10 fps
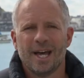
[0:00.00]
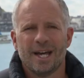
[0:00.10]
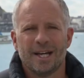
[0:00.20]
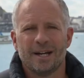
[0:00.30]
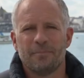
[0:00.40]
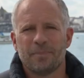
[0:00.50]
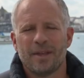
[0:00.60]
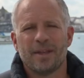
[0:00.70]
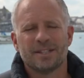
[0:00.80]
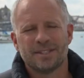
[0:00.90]

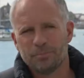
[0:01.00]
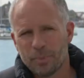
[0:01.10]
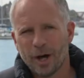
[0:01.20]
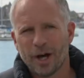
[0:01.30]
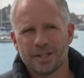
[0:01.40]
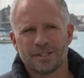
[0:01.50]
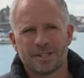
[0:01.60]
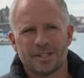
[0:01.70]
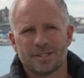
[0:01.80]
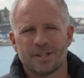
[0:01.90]
And that's in part
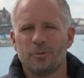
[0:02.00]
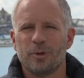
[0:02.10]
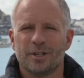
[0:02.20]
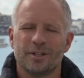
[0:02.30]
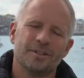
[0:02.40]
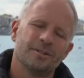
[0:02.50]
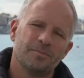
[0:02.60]
so we could